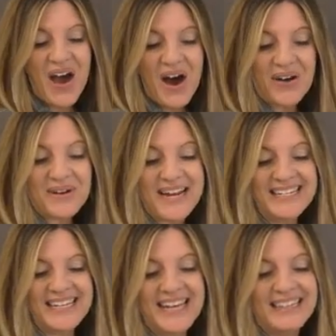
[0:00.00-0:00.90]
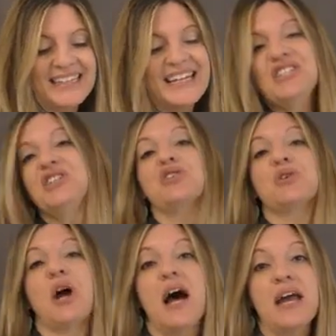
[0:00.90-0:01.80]
All right, let's
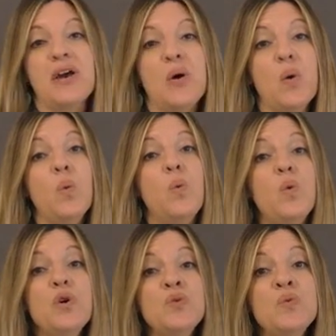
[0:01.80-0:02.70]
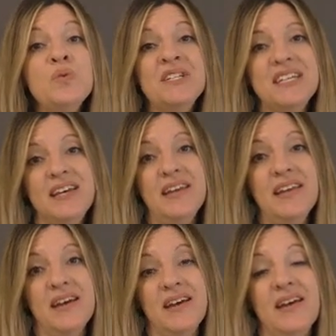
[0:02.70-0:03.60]
try
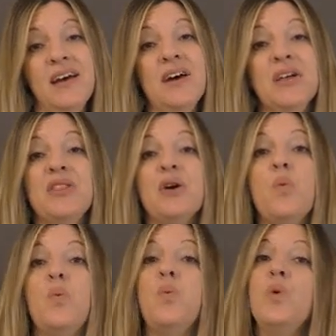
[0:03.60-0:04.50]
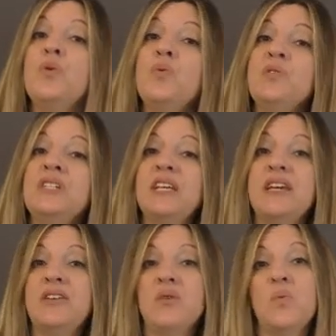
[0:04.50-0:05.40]
wounded. The
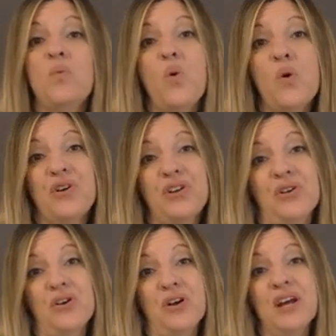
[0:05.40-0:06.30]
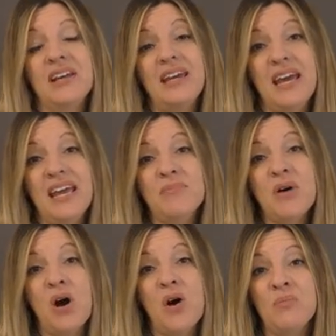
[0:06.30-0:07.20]
wounded warrior came
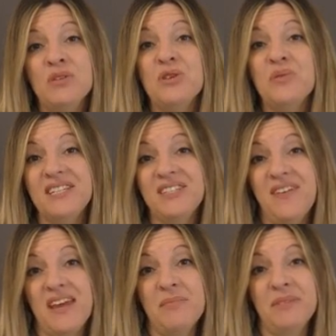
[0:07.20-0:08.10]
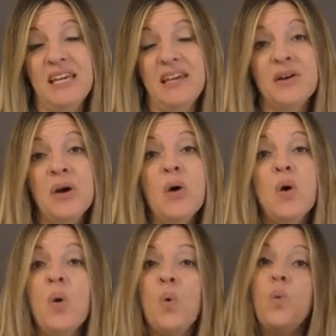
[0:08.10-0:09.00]
home to his family.
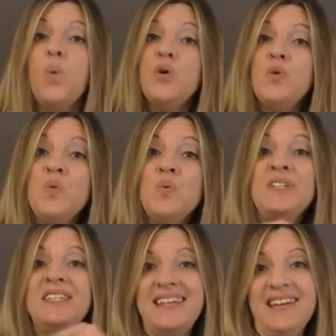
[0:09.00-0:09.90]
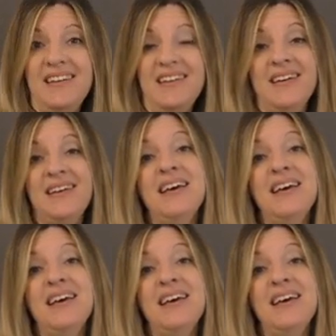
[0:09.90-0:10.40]
Wounded.